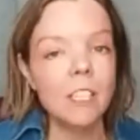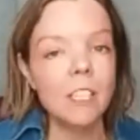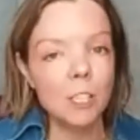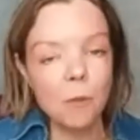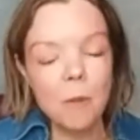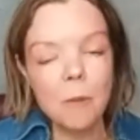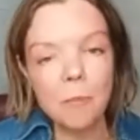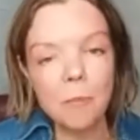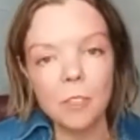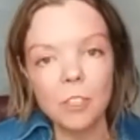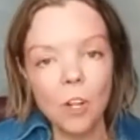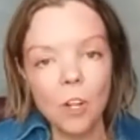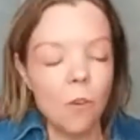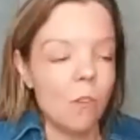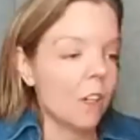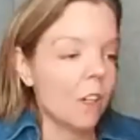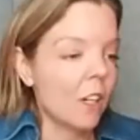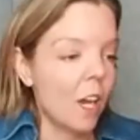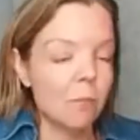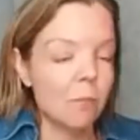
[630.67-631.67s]
Some people
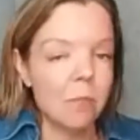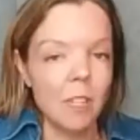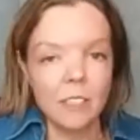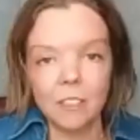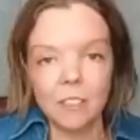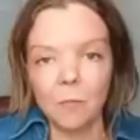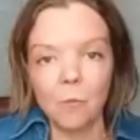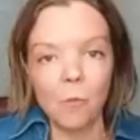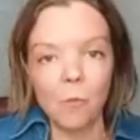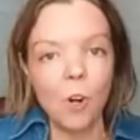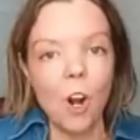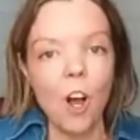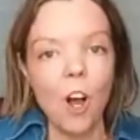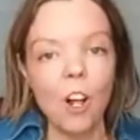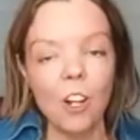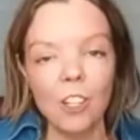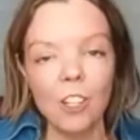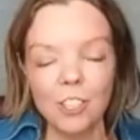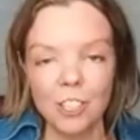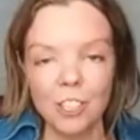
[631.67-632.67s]
don't. God bless them. We're
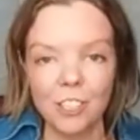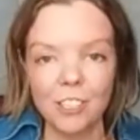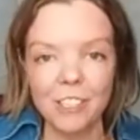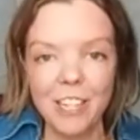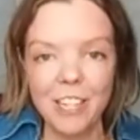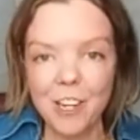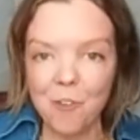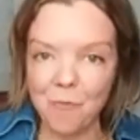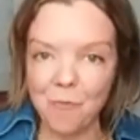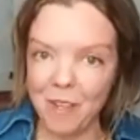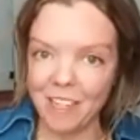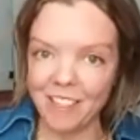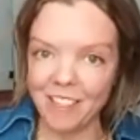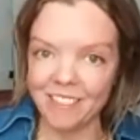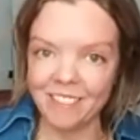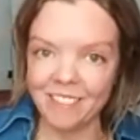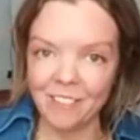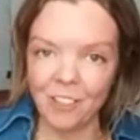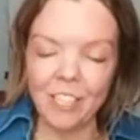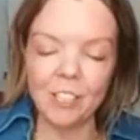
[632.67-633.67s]
all just human
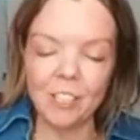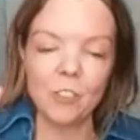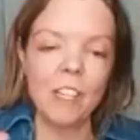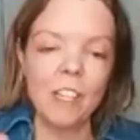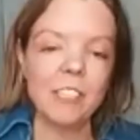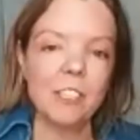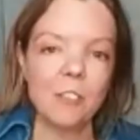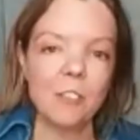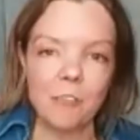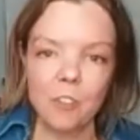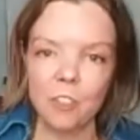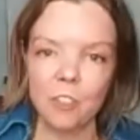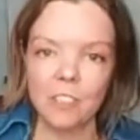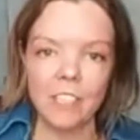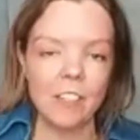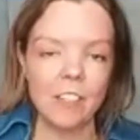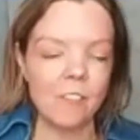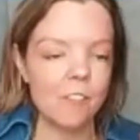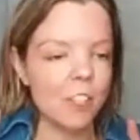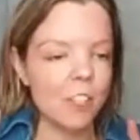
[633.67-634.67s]
right so that's the first
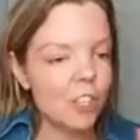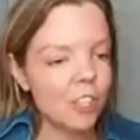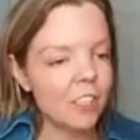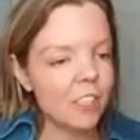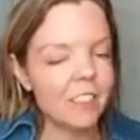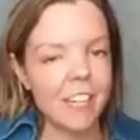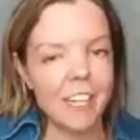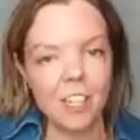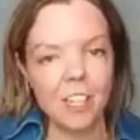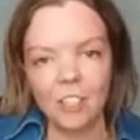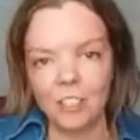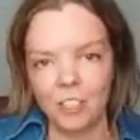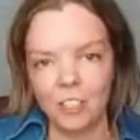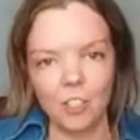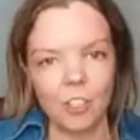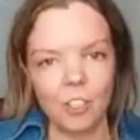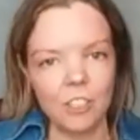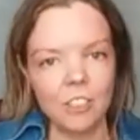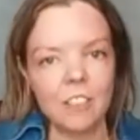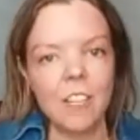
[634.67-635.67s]
thing of your desire is
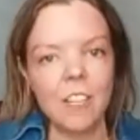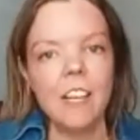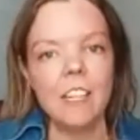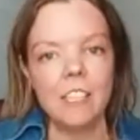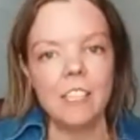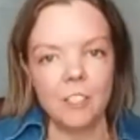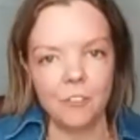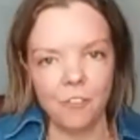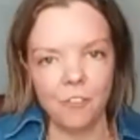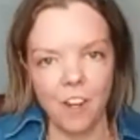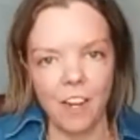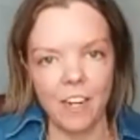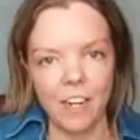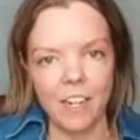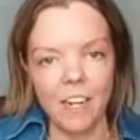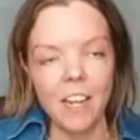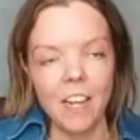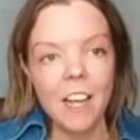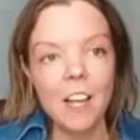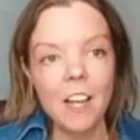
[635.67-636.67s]
yours and it's
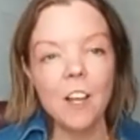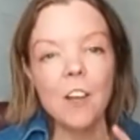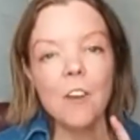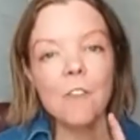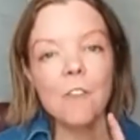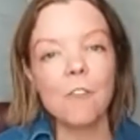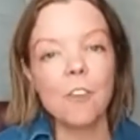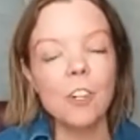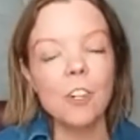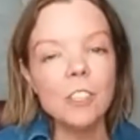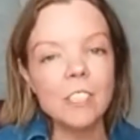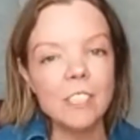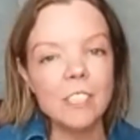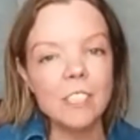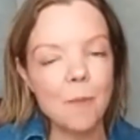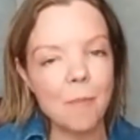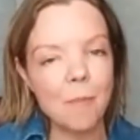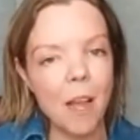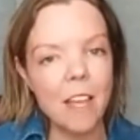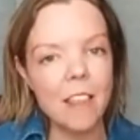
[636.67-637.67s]
fine first
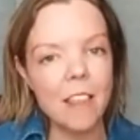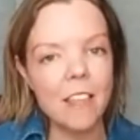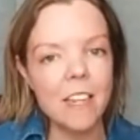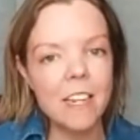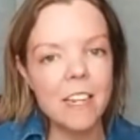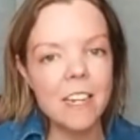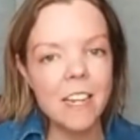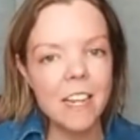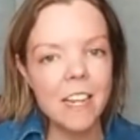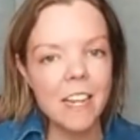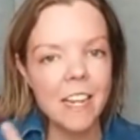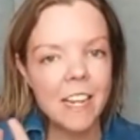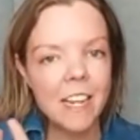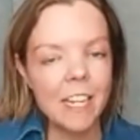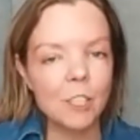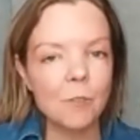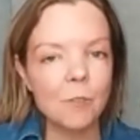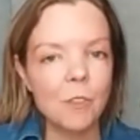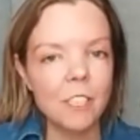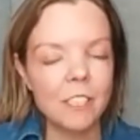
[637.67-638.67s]
step i think
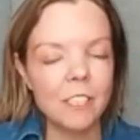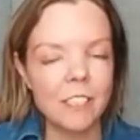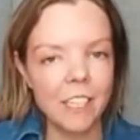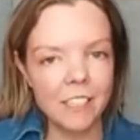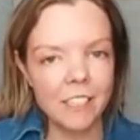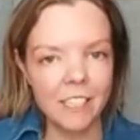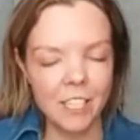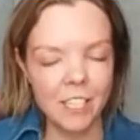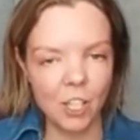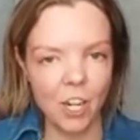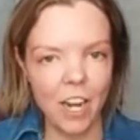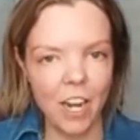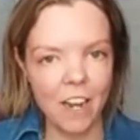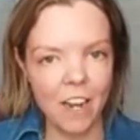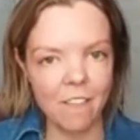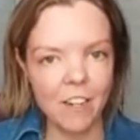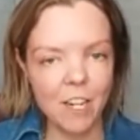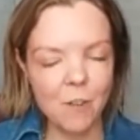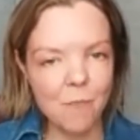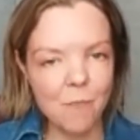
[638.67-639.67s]
is the sex that you're
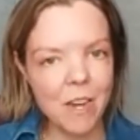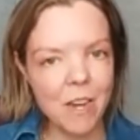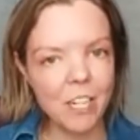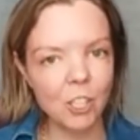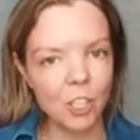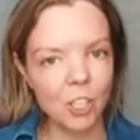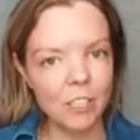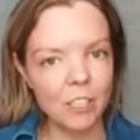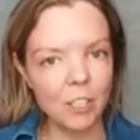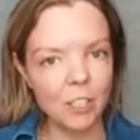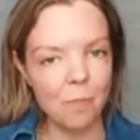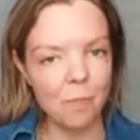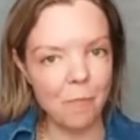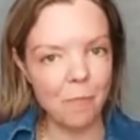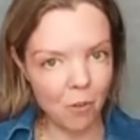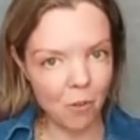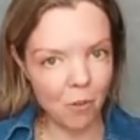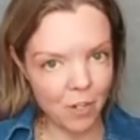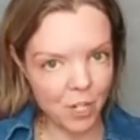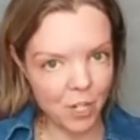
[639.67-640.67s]
having make sure it's
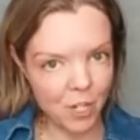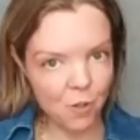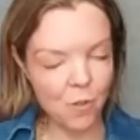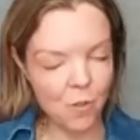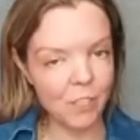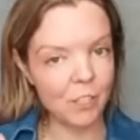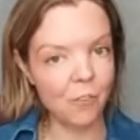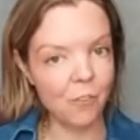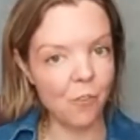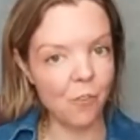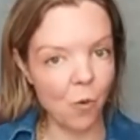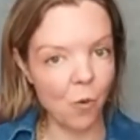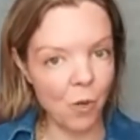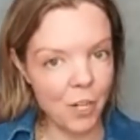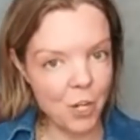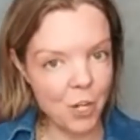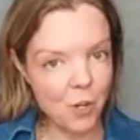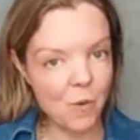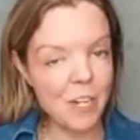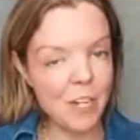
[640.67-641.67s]
about you it's for
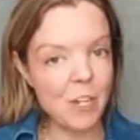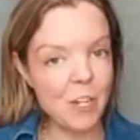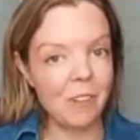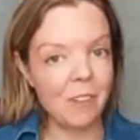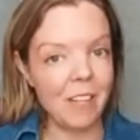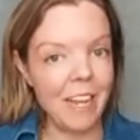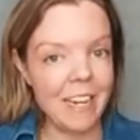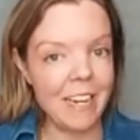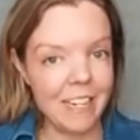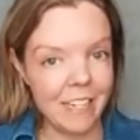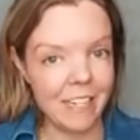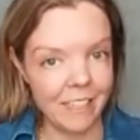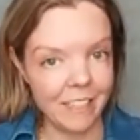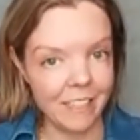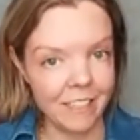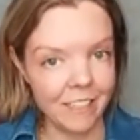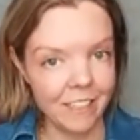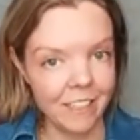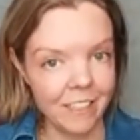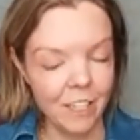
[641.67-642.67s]
you and you like
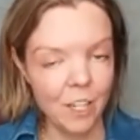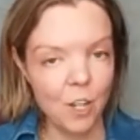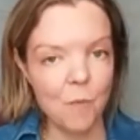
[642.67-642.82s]
it mm-hmm.